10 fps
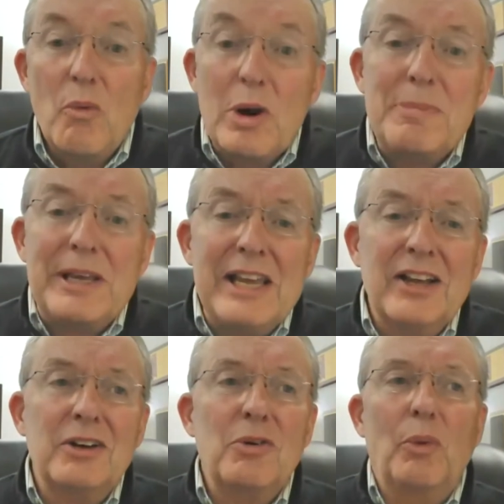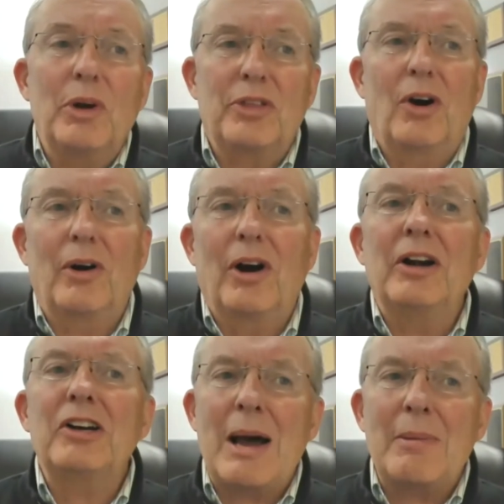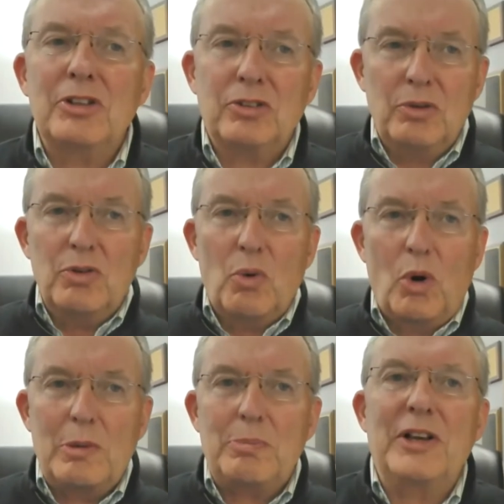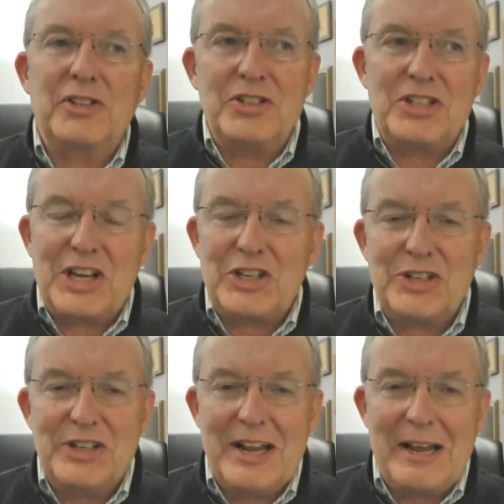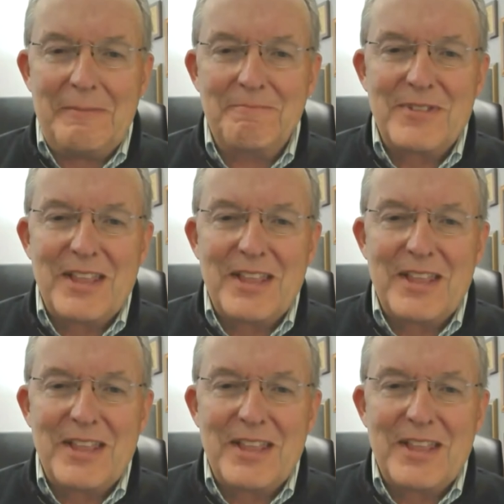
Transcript: We begin with our Uncommon Student Award Presentation Day.